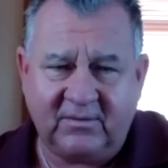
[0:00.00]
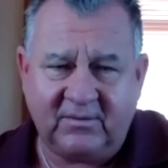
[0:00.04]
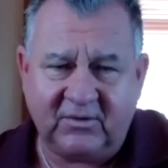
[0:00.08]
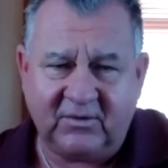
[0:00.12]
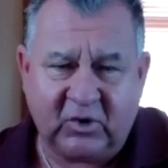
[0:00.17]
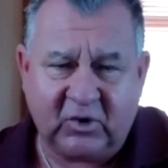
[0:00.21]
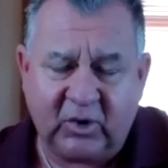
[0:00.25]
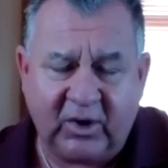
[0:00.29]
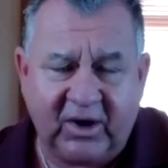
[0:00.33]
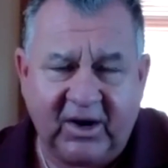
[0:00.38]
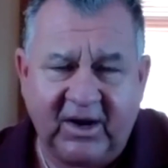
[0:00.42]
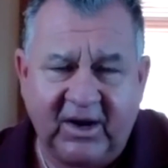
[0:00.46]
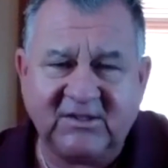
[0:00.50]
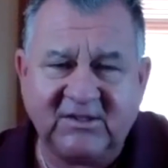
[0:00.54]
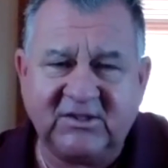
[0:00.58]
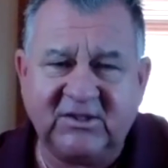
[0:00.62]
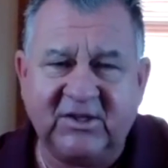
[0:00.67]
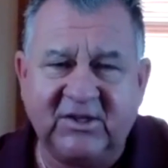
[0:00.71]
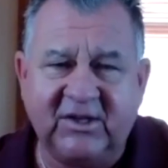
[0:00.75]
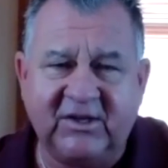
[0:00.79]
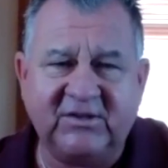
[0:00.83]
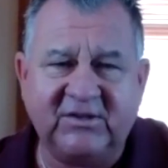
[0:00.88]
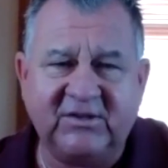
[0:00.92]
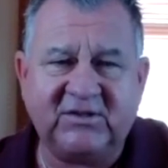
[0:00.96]

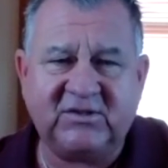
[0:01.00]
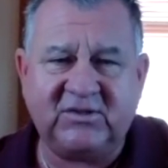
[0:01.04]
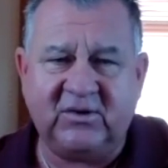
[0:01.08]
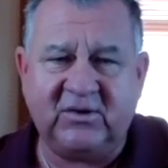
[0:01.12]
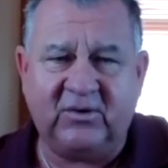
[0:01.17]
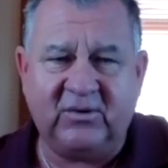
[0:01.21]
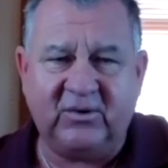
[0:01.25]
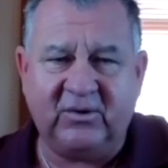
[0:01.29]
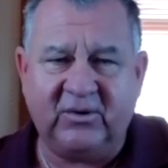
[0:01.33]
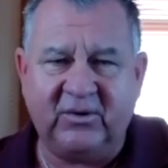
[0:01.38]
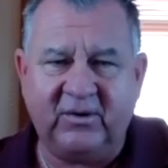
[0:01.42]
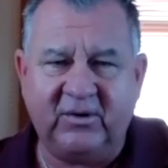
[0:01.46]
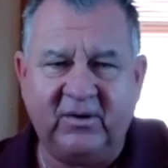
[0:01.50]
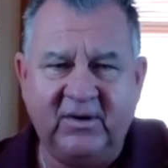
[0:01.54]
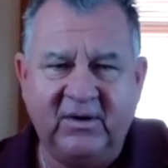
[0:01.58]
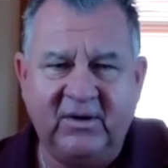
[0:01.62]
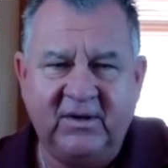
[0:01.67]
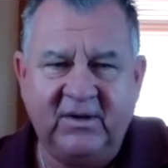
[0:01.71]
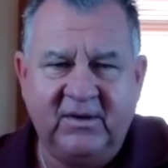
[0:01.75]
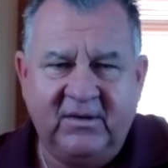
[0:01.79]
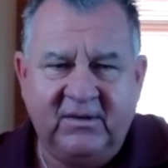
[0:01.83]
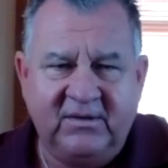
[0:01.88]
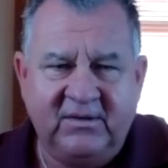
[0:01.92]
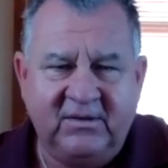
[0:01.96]
Craigslist, or
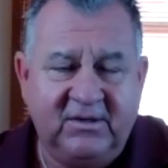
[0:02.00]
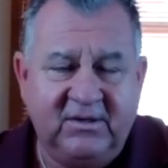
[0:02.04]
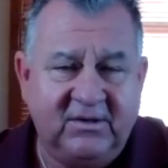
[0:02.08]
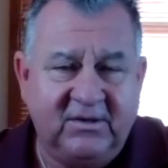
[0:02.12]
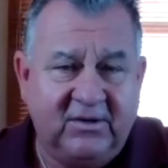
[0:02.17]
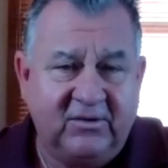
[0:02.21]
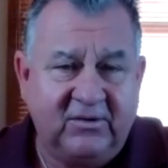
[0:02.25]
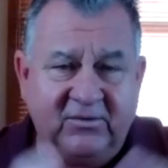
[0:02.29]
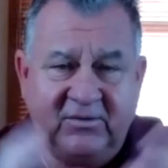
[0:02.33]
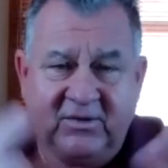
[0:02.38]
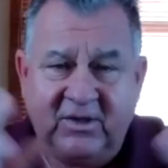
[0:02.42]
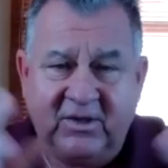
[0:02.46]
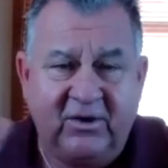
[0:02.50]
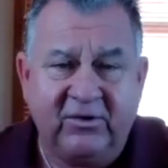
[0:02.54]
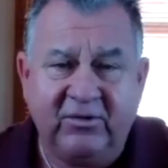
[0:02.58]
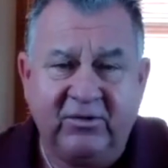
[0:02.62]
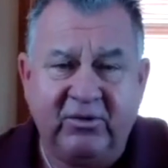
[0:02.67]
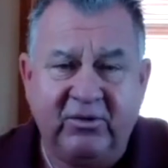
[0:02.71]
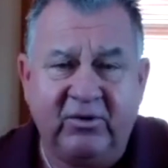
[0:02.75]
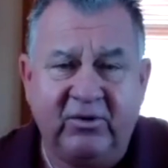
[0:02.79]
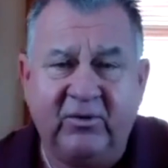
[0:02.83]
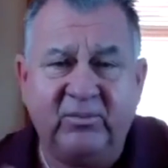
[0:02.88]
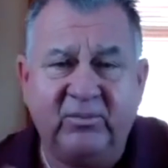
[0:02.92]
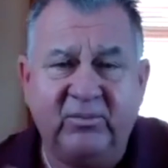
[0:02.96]
they own
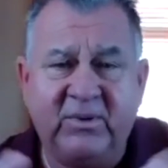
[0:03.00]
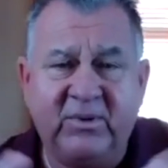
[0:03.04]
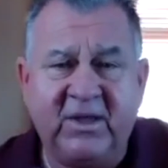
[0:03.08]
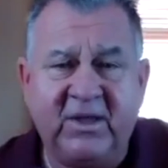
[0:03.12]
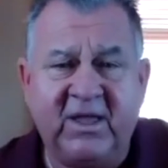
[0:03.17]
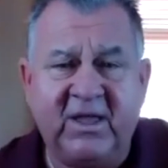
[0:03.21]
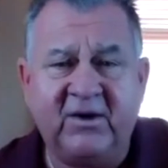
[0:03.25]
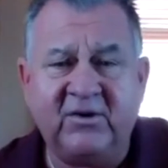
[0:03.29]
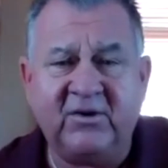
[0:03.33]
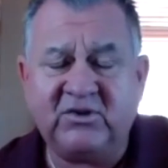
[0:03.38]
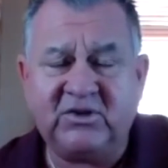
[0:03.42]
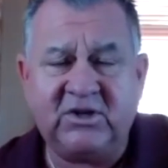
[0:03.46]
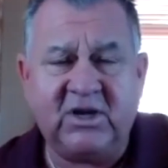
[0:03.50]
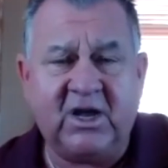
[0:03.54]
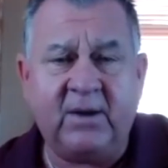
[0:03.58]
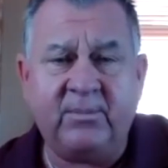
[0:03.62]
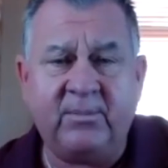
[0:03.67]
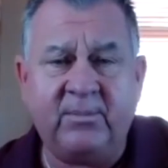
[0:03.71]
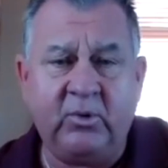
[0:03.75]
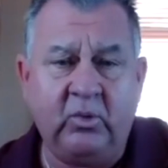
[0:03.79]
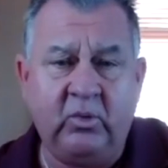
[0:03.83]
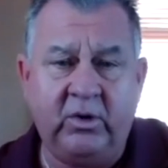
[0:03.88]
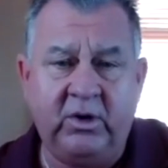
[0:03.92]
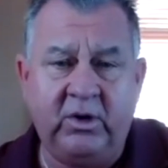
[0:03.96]
their own piano
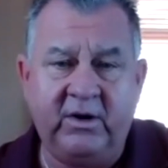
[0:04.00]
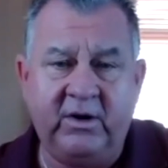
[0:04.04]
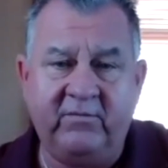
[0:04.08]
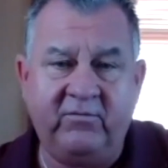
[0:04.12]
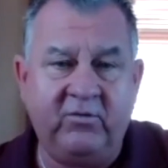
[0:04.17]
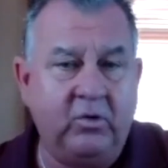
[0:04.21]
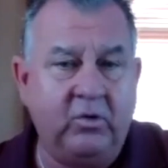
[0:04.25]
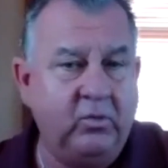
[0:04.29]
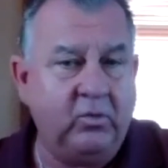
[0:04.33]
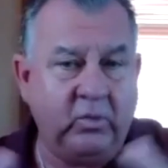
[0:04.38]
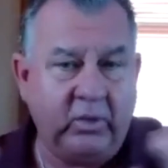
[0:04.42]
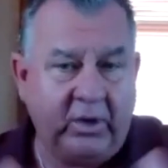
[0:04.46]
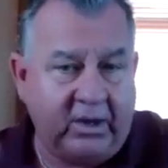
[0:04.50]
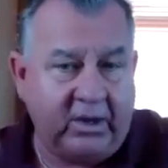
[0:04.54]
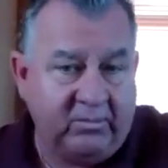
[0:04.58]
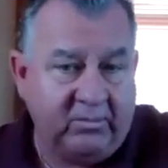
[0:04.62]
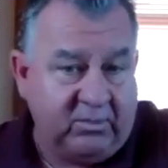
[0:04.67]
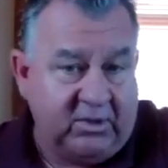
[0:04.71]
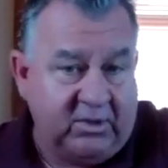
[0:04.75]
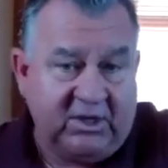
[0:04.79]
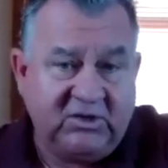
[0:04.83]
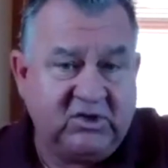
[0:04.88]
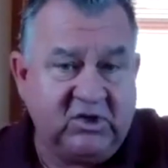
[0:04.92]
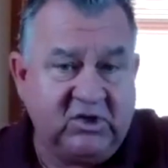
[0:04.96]
shop or whatever. Red
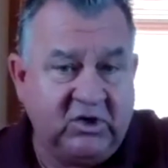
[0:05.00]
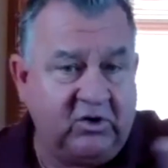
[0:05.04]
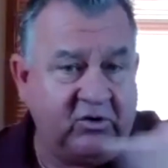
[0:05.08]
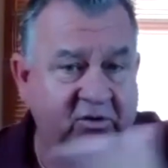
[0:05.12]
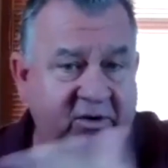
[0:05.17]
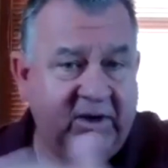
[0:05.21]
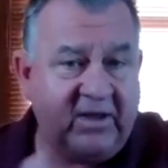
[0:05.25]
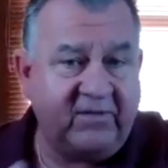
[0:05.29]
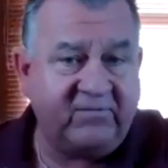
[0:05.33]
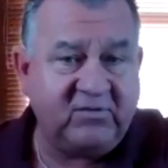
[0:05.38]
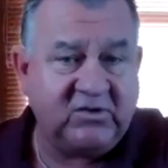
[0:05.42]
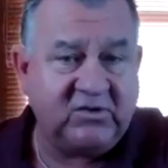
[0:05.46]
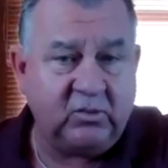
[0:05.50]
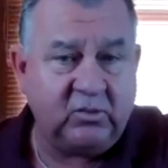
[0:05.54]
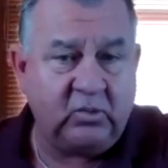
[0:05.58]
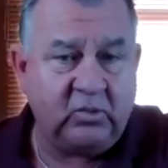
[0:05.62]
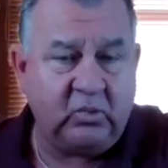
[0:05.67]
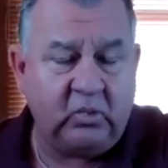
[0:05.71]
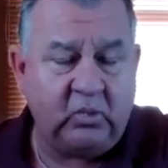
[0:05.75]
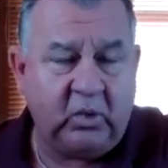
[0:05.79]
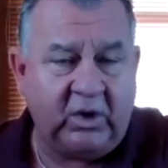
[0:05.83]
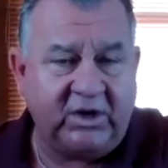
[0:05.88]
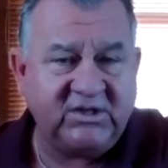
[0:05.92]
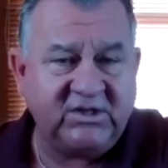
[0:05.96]
means you don't have to
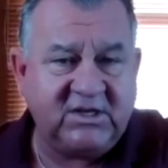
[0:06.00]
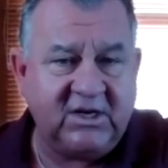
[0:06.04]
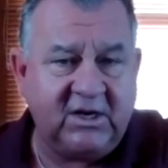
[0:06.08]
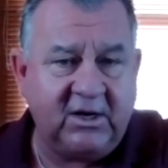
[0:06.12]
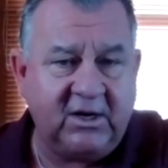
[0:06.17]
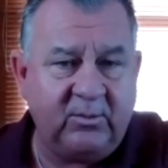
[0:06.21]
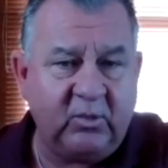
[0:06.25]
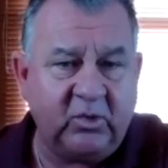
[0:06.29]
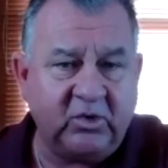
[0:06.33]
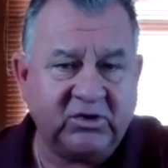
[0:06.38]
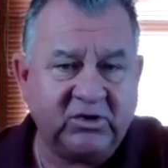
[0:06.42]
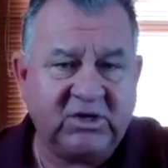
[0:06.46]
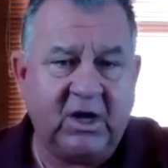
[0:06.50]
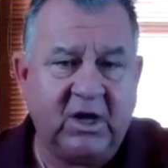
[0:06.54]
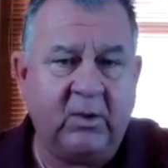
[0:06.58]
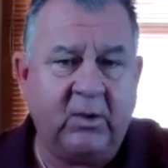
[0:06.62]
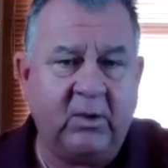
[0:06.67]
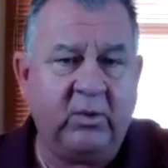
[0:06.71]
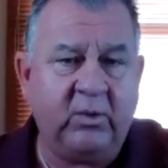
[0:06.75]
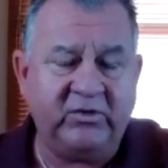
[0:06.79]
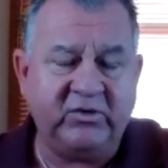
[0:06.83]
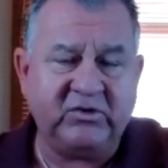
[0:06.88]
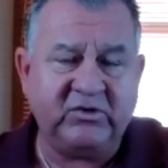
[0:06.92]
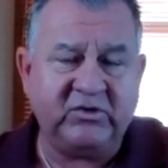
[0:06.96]
waste any more time
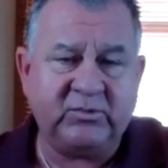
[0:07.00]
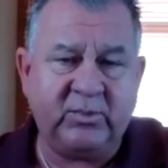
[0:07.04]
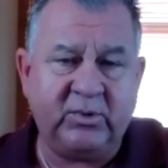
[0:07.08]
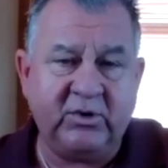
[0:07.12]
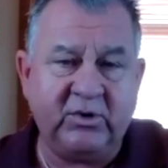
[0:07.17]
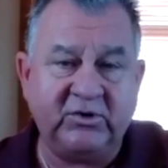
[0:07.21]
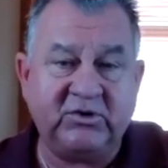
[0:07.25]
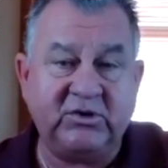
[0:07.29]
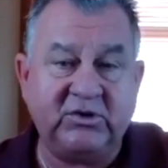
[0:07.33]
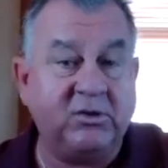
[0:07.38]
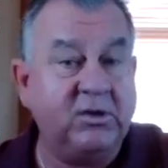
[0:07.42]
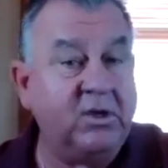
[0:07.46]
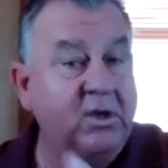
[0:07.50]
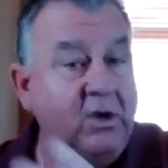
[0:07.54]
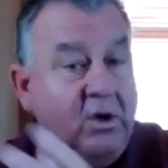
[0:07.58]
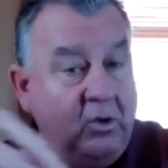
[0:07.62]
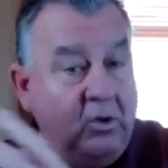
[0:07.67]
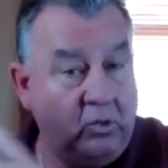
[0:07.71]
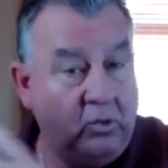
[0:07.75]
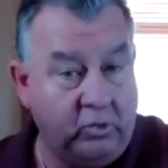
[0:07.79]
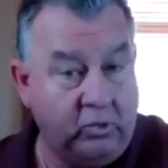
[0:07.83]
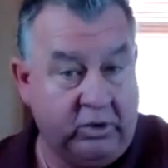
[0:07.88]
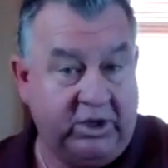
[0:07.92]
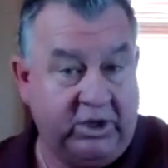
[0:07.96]
on this person.
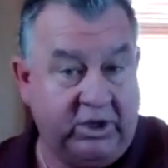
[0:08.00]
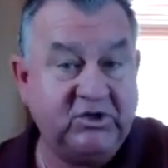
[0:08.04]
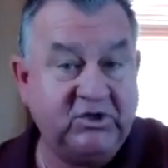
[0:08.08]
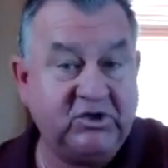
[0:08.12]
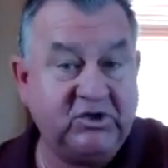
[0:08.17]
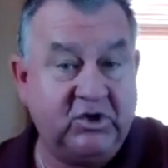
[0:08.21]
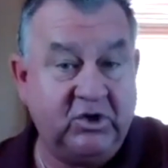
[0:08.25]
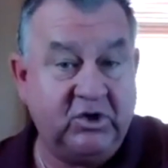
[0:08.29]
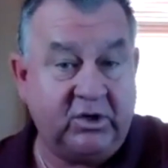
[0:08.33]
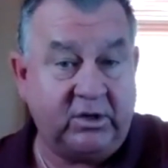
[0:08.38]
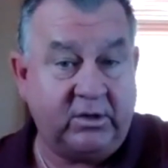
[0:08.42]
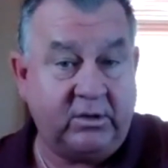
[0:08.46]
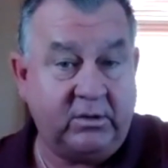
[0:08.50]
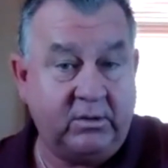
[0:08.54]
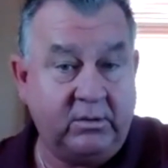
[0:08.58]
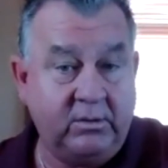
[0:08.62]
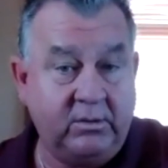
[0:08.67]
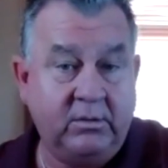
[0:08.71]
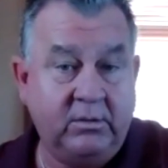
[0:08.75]
Red is good.